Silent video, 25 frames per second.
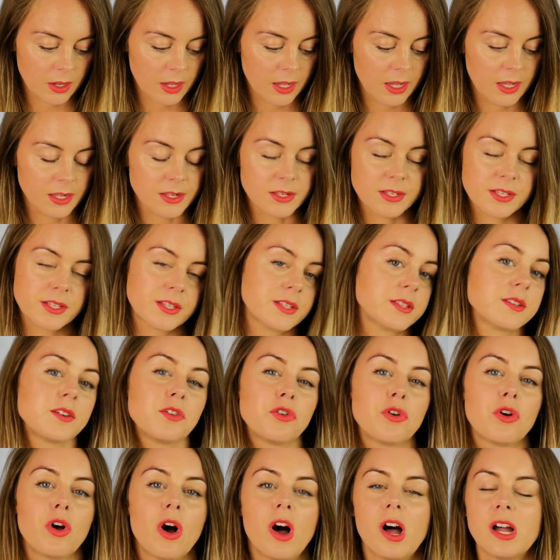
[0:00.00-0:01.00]
It's
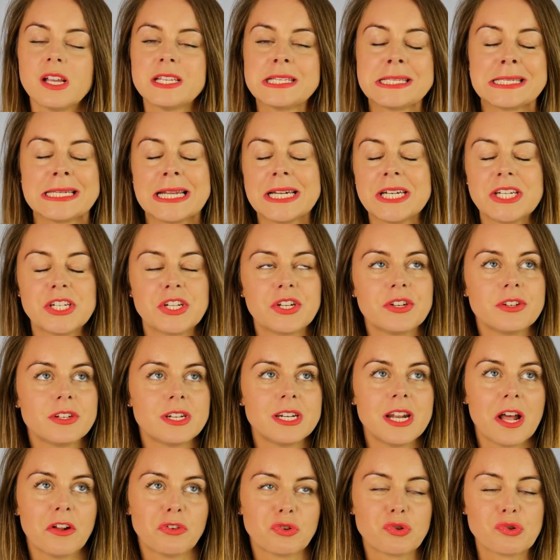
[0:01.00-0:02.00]
got a standard
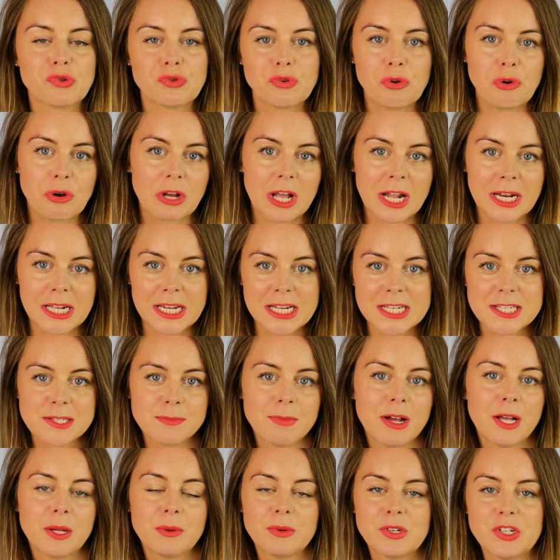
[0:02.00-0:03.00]
natural and organic
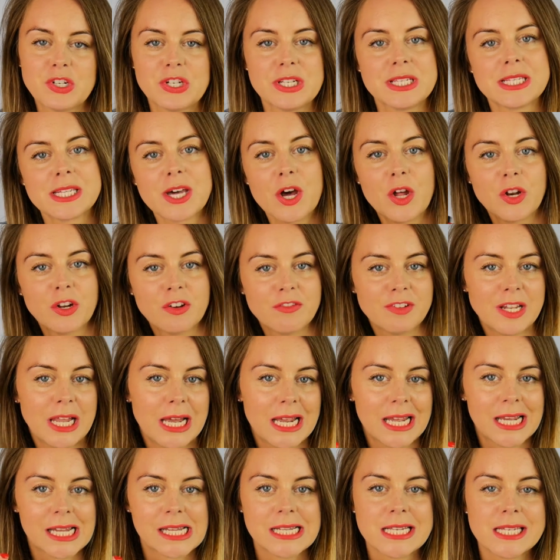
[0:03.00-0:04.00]
smell, which is kind of
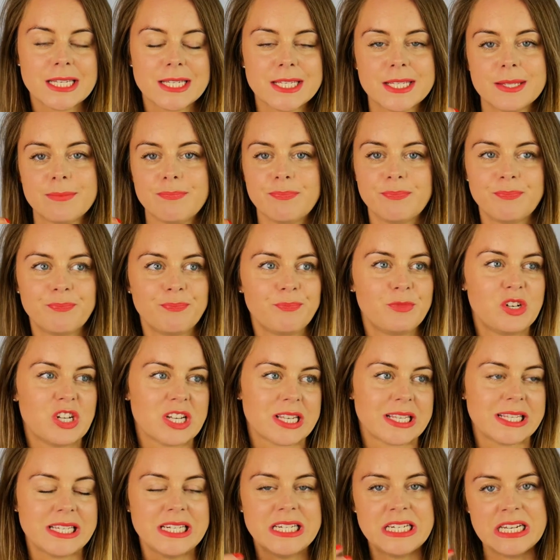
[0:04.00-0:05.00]
like
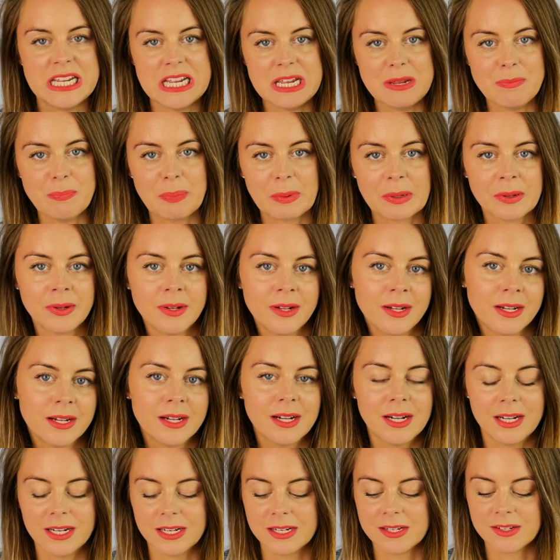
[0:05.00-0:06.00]
just deep,
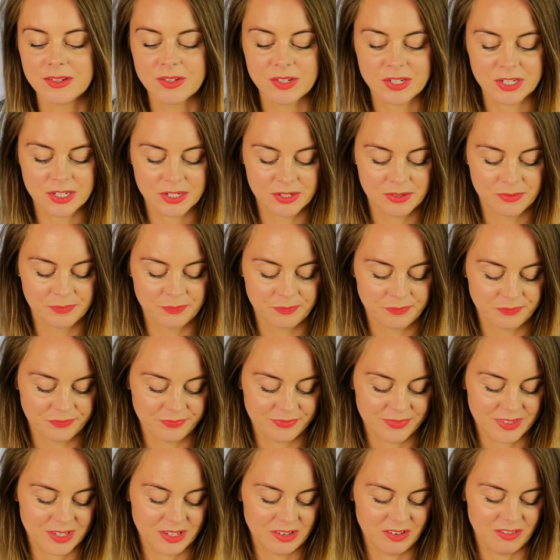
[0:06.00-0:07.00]
and
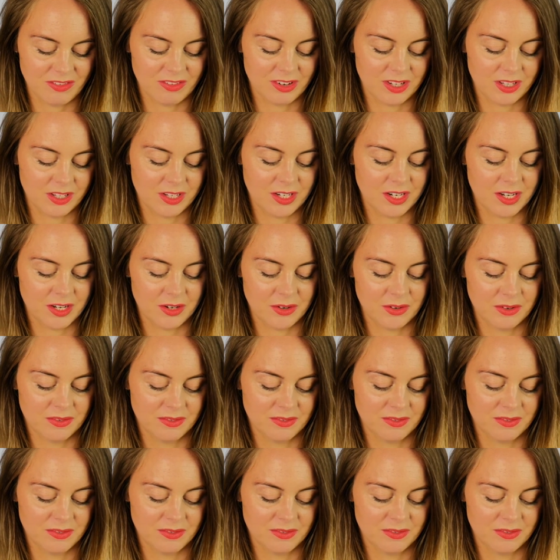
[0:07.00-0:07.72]
I don't really know